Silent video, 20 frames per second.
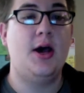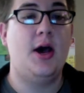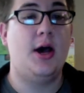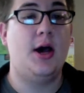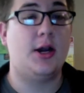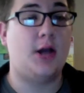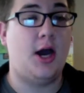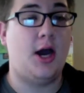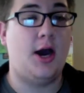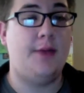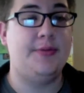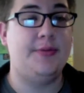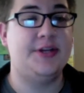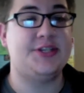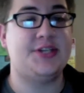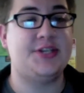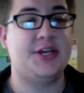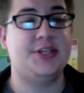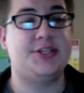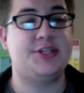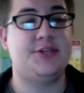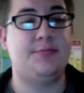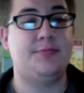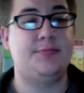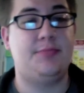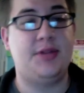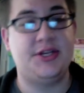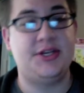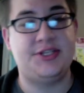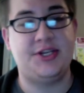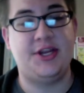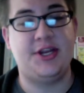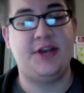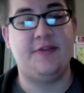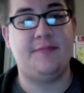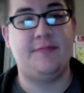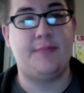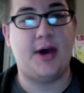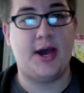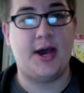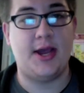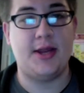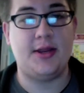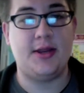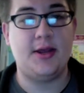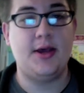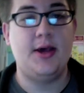a calmness and simplicity of mind